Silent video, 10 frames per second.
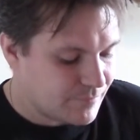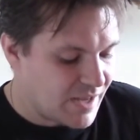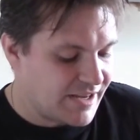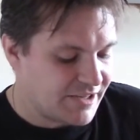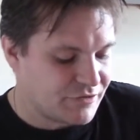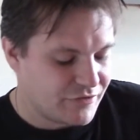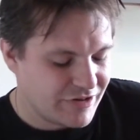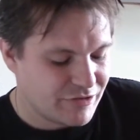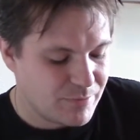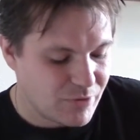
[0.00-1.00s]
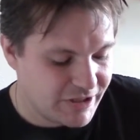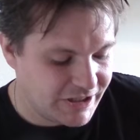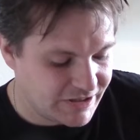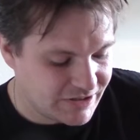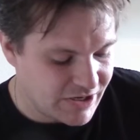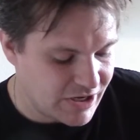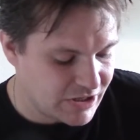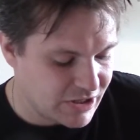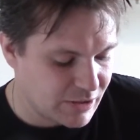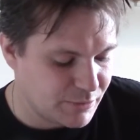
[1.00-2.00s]
an extra Vich point.
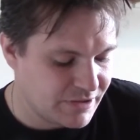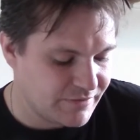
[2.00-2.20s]
The cloaking